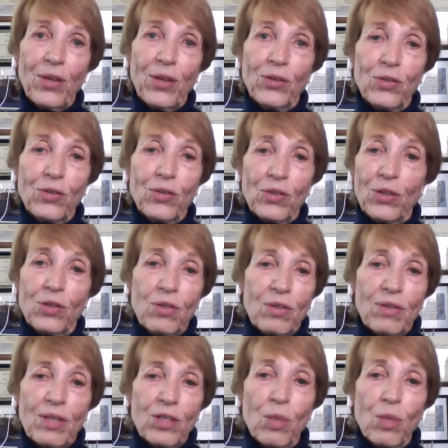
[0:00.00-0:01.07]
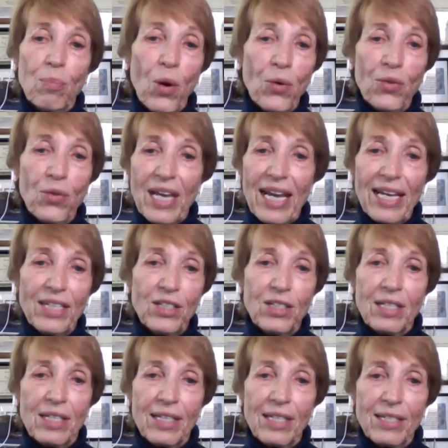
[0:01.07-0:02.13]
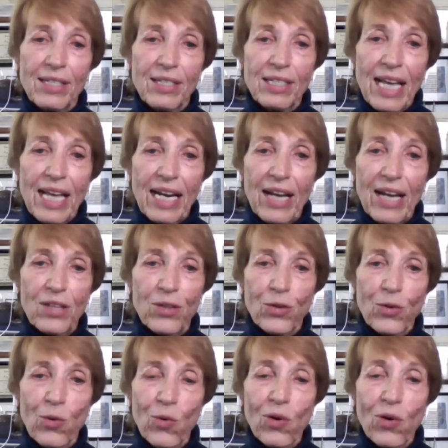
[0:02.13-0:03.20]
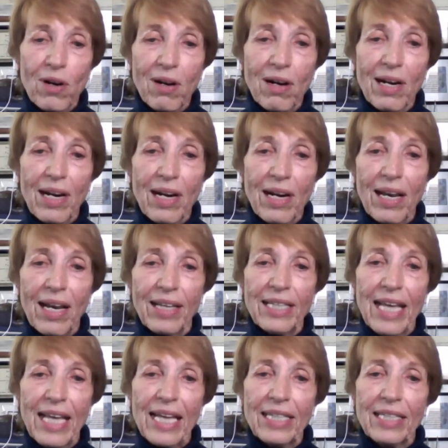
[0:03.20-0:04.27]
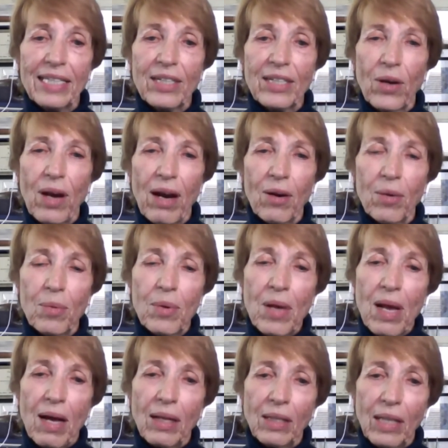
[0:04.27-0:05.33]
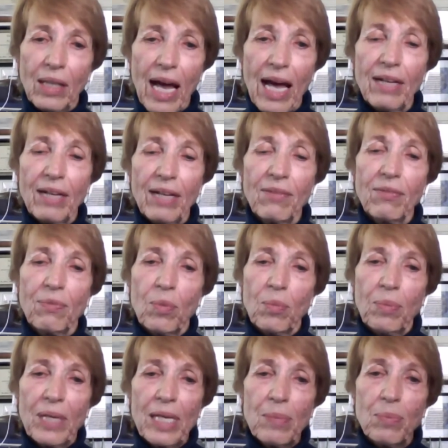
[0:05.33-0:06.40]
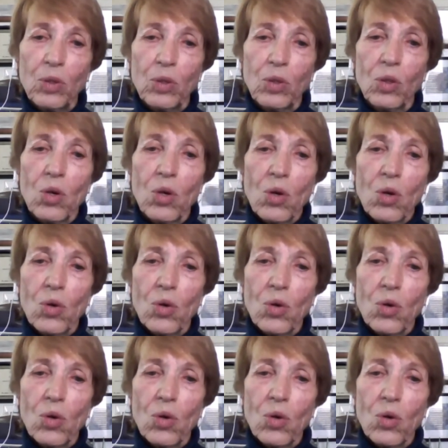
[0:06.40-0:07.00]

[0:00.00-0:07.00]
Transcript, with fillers: there's there's there's a both and to this. It's not either or, and that there are a lot of people